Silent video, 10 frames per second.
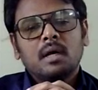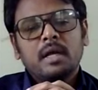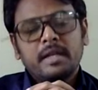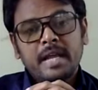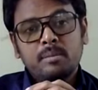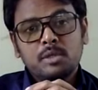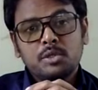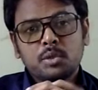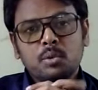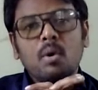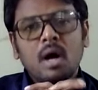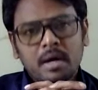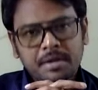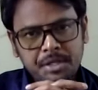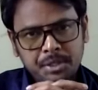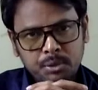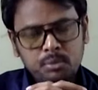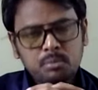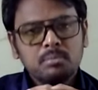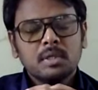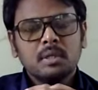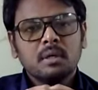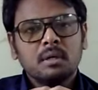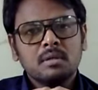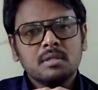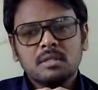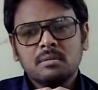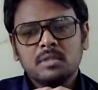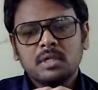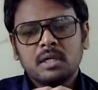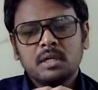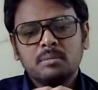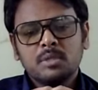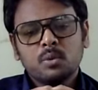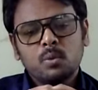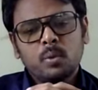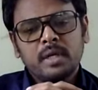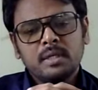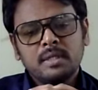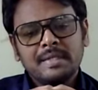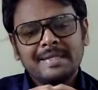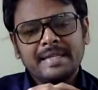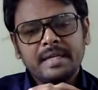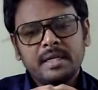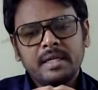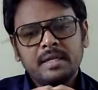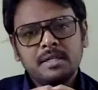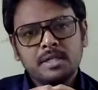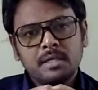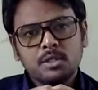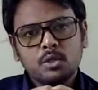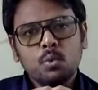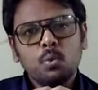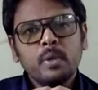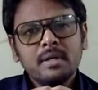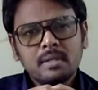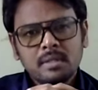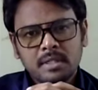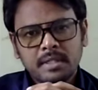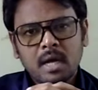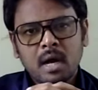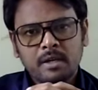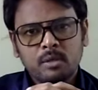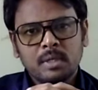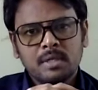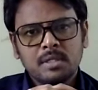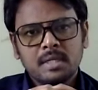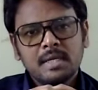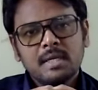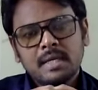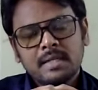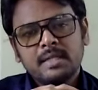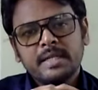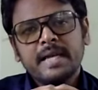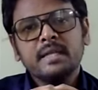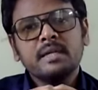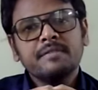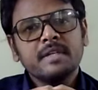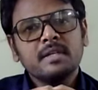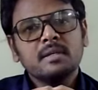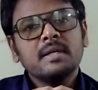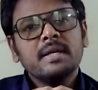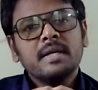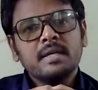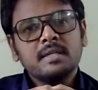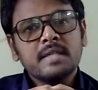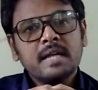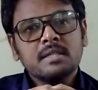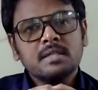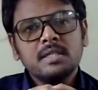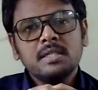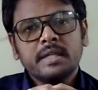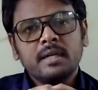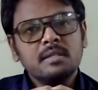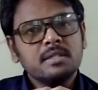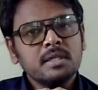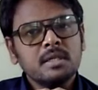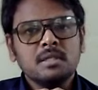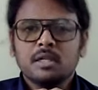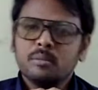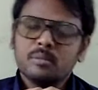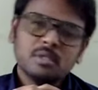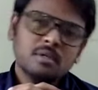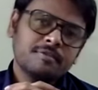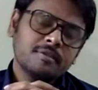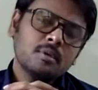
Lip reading: unable to argue, sometimes when he intends to win argument rather than giving exact details in terms of